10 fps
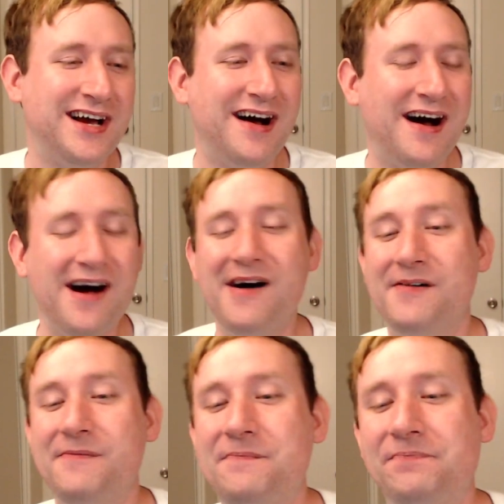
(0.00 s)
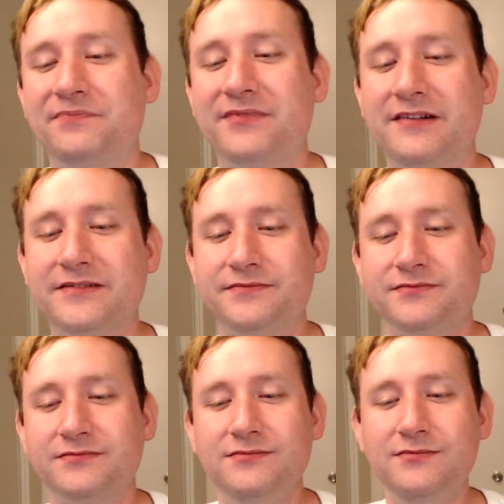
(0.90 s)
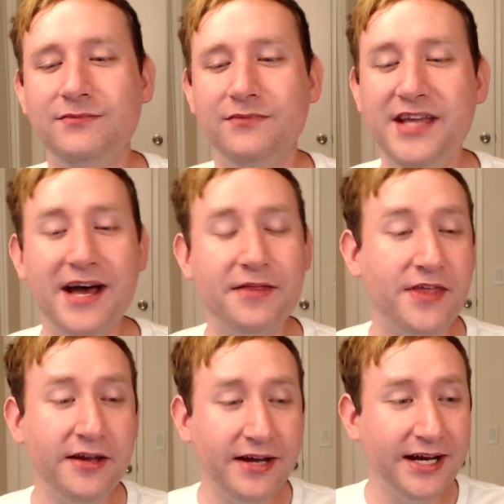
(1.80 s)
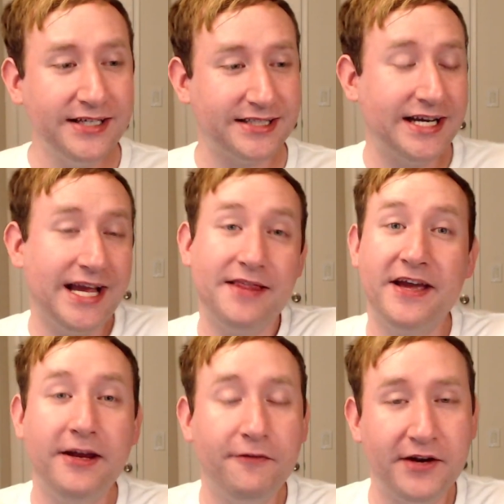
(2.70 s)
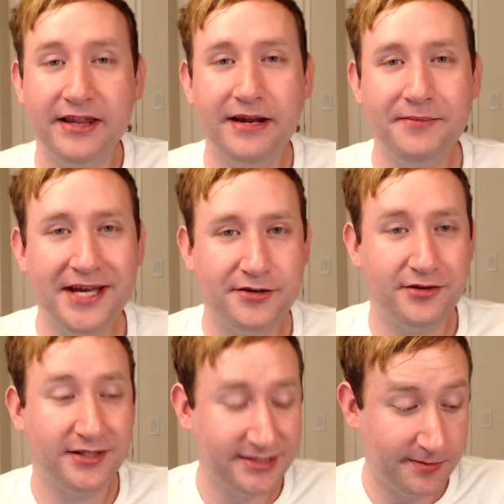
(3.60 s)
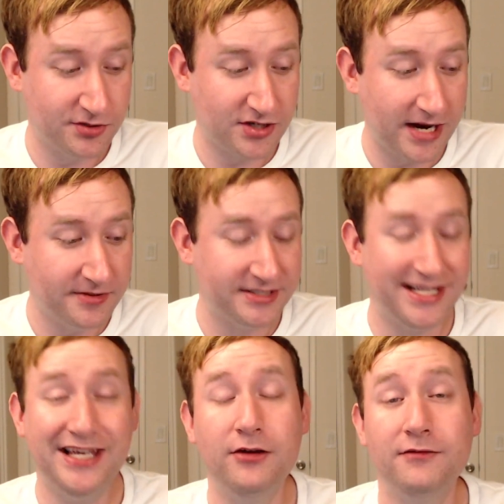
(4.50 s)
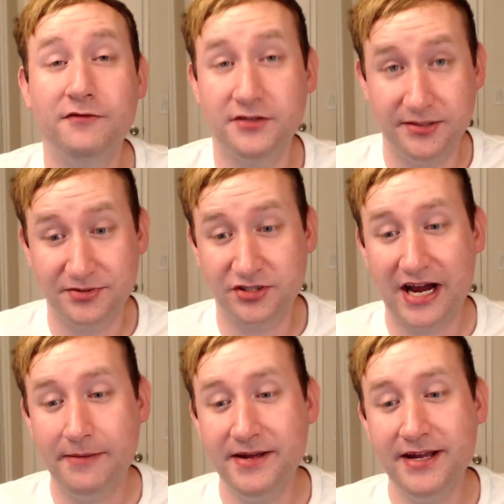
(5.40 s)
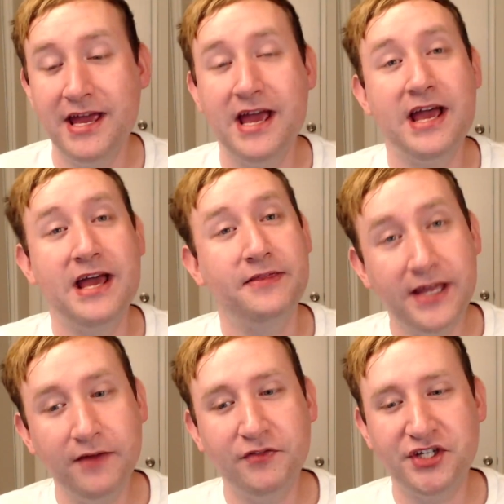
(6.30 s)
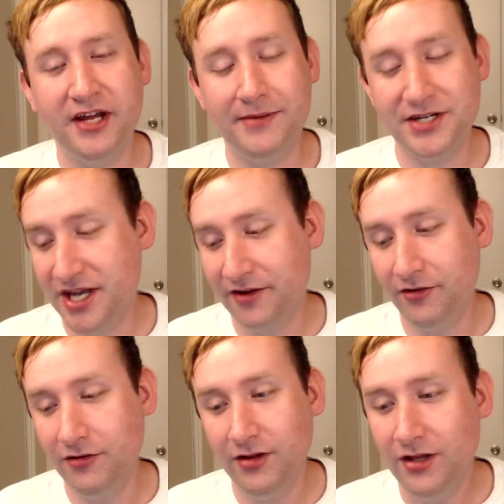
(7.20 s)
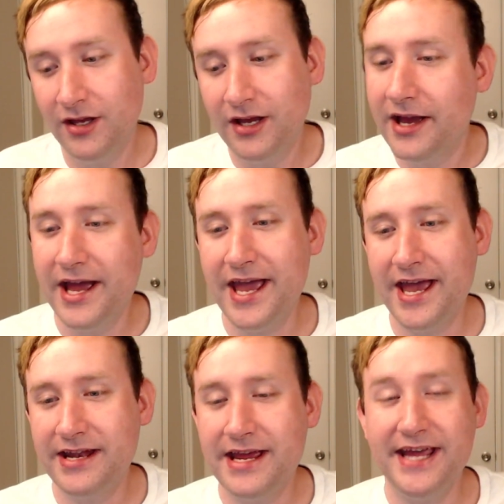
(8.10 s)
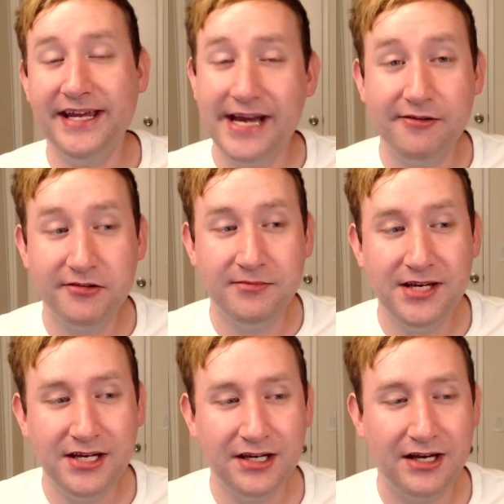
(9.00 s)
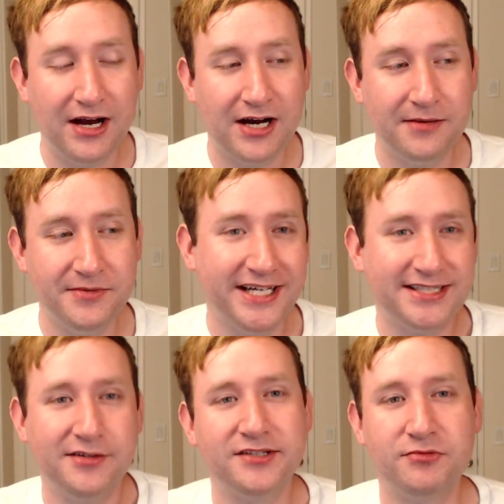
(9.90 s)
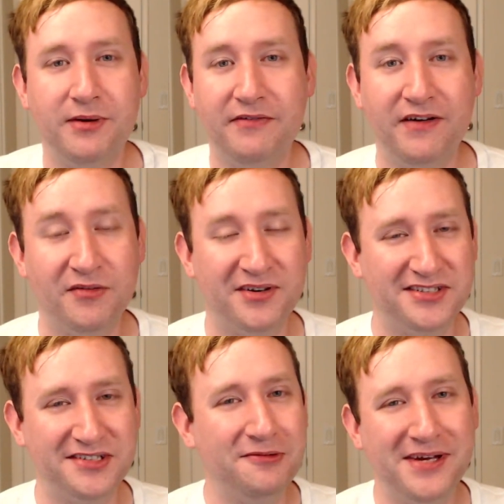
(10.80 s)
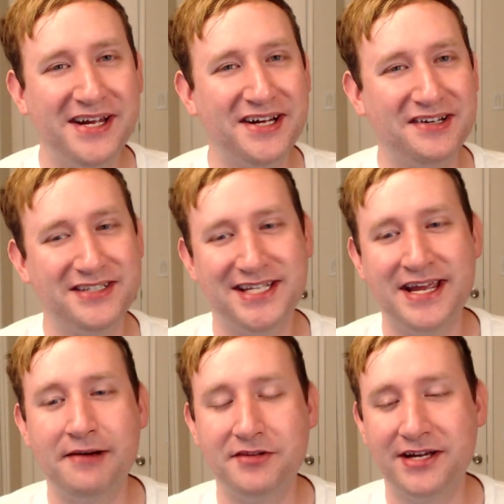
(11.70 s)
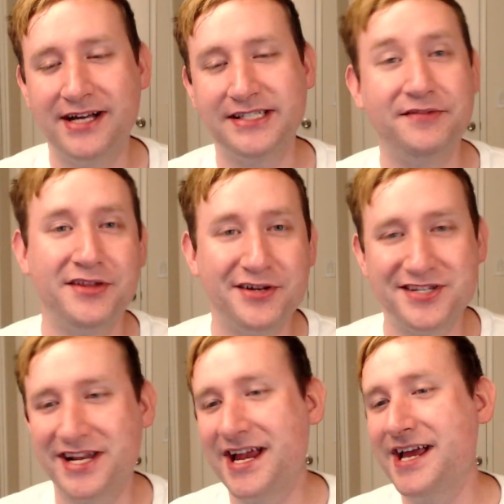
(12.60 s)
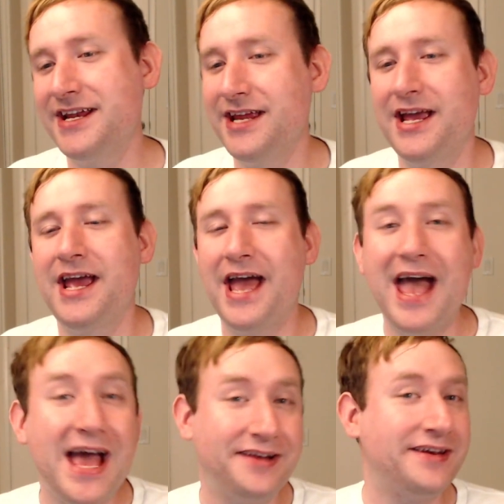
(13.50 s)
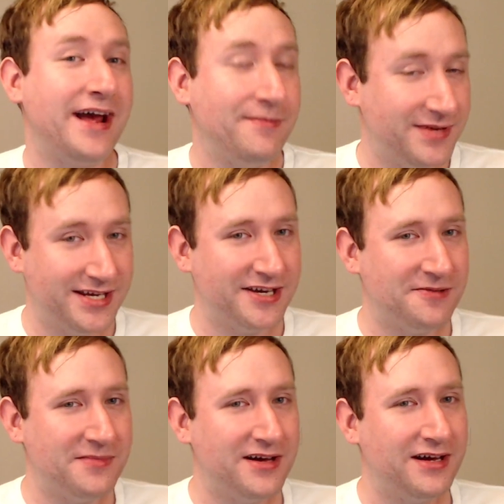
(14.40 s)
Yeah, thank you guys. Again, thank you for letting me hit 2,000 subscribers. Thank you for subscribing. Thank you for checking out my channel and hanging out with me. You guys know this is one of my favorite parts of the week, to hang out with you guys every Thursday night at 9 p.m.